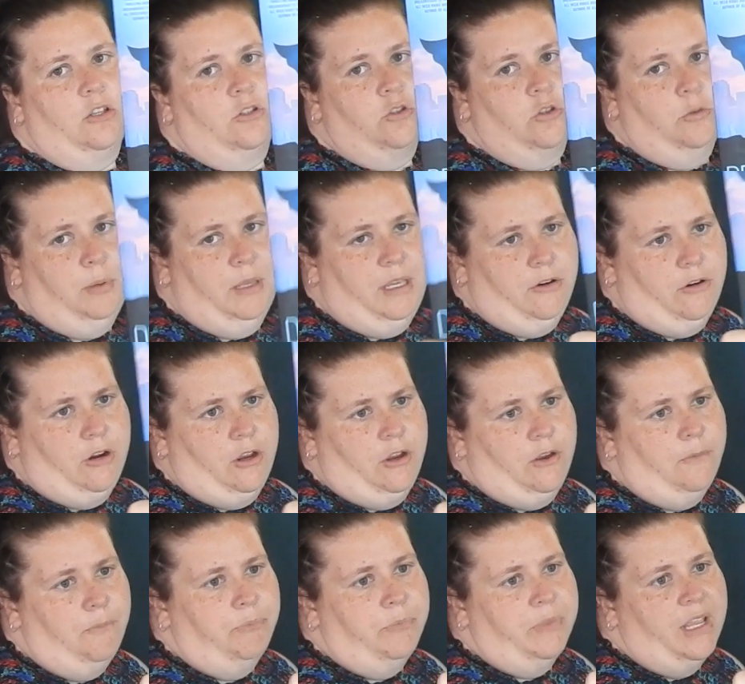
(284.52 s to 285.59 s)
superhero.
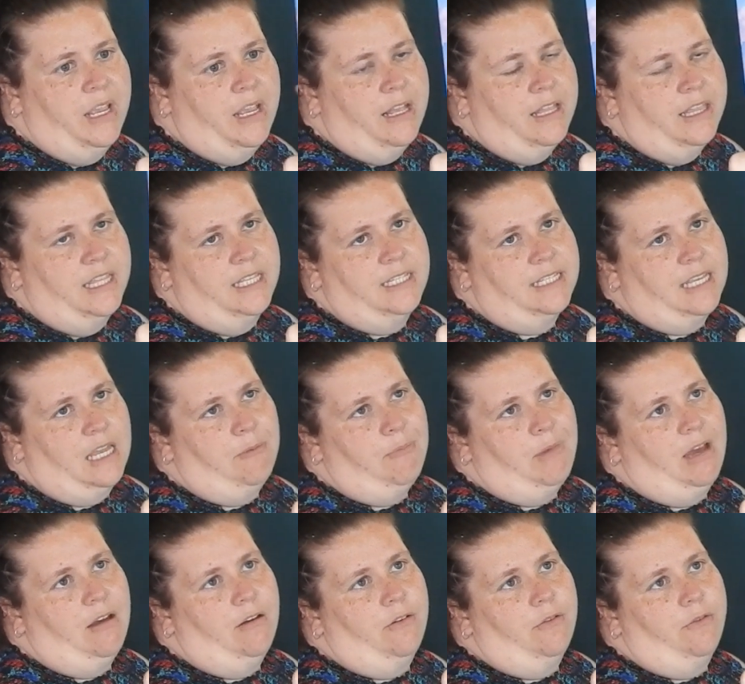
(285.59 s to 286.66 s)
This came
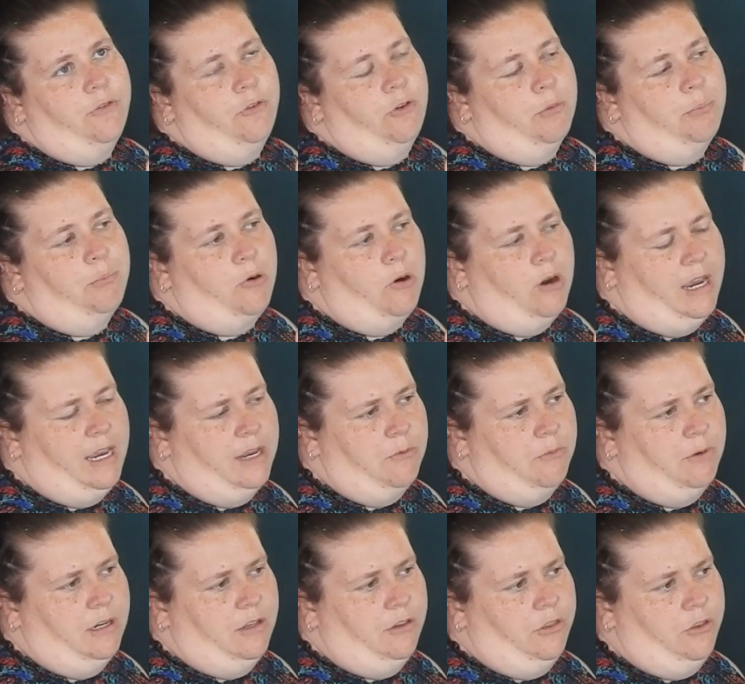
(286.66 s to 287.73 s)
up for a Pride
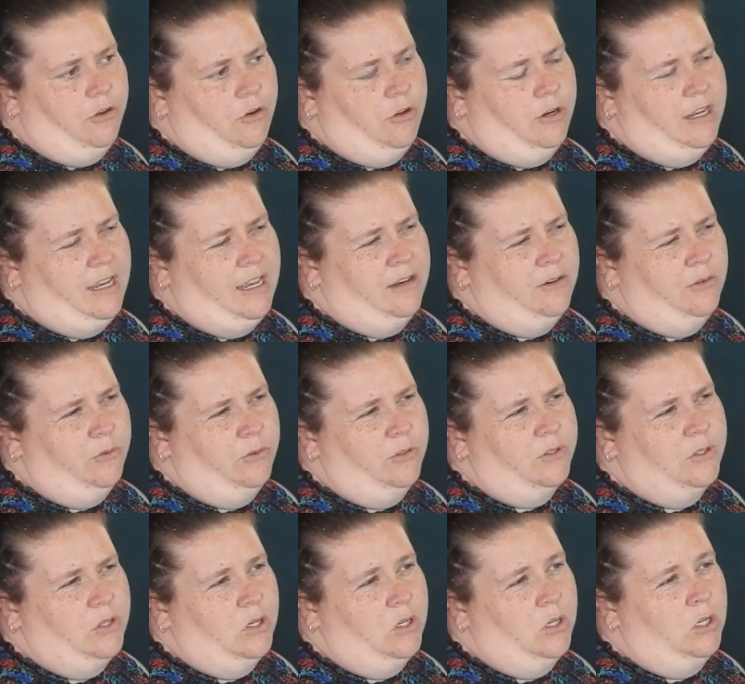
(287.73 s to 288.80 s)
readathon, and
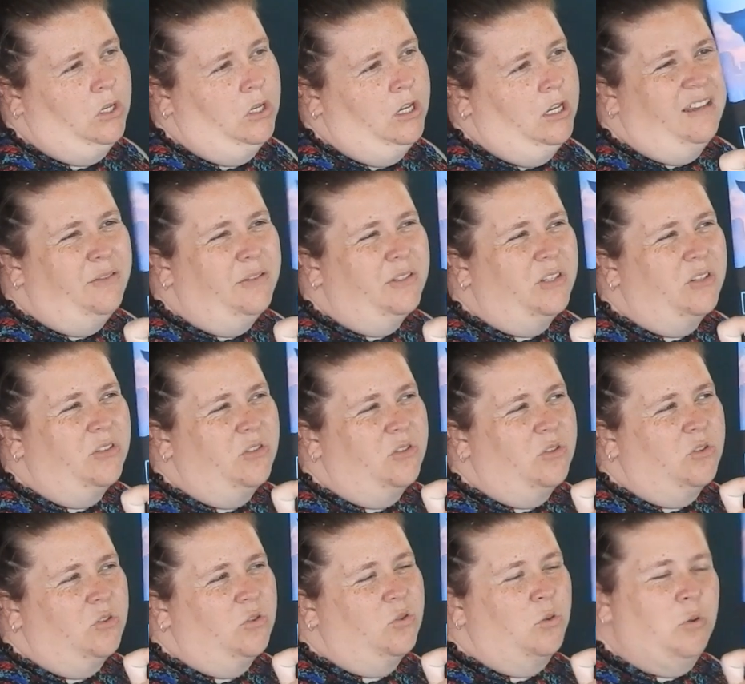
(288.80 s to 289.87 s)
also I think it was a
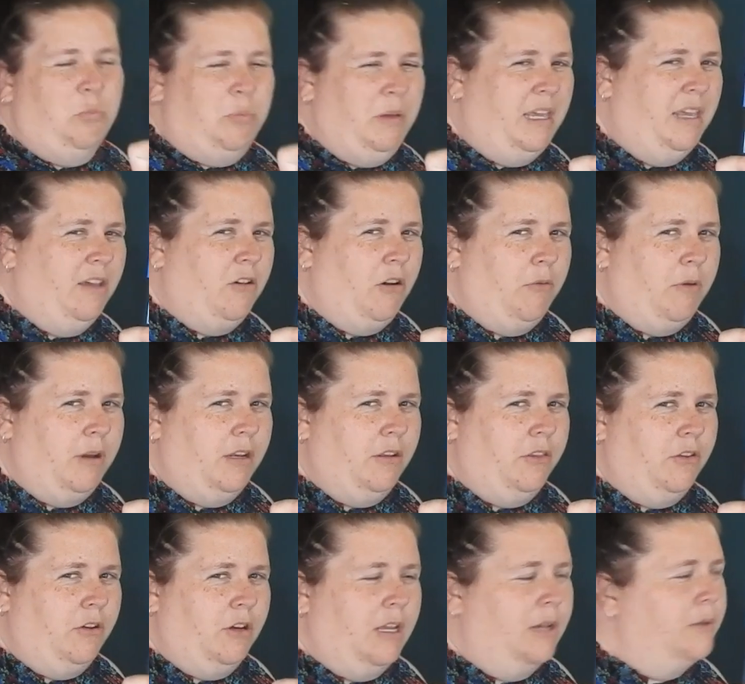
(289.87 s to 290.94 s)
superhero
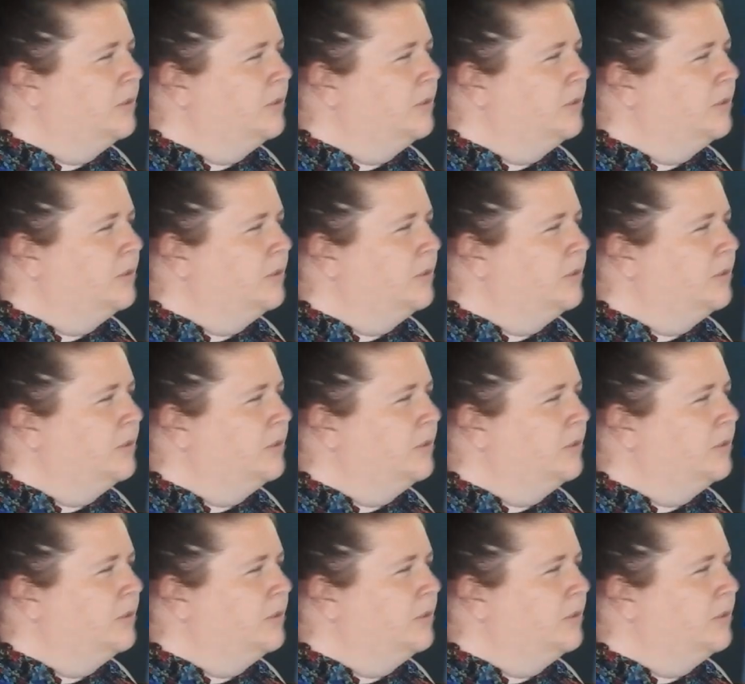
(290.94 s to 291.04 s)
readathon I